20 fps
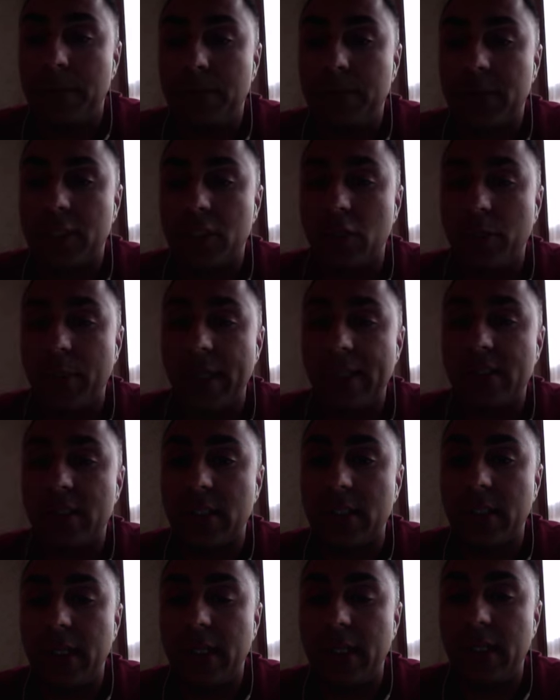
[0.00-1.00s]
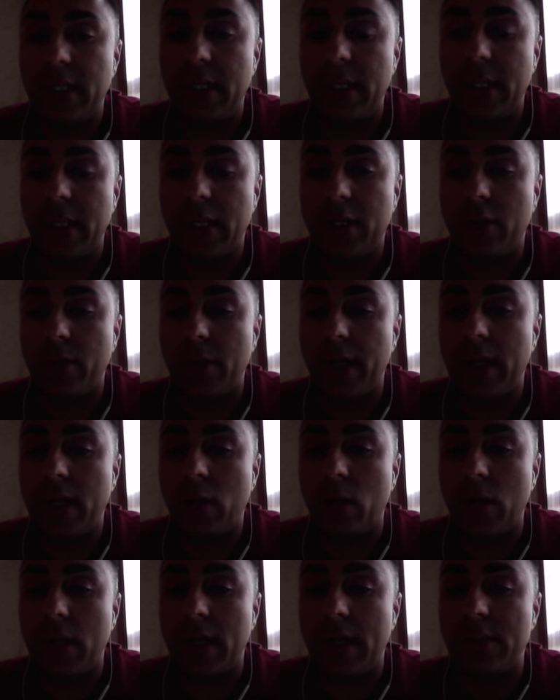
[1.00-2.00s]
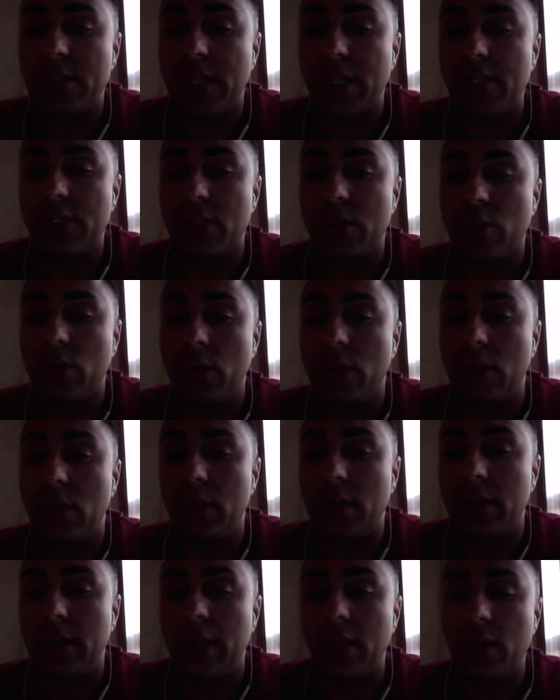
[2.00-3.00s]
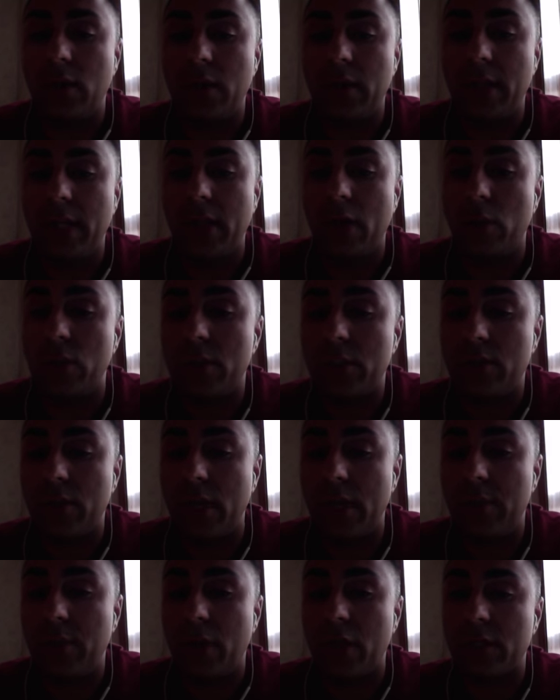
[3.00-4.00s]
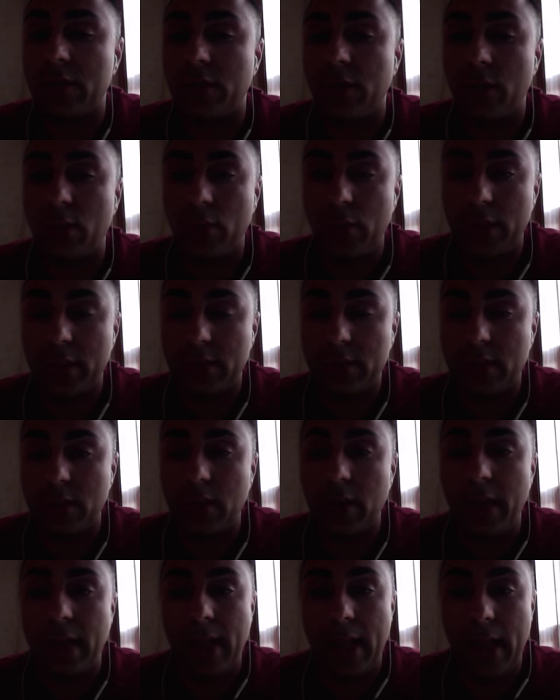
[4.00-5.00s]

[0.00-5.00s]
So basically, the CREA organization they own the trademarks for Realtor and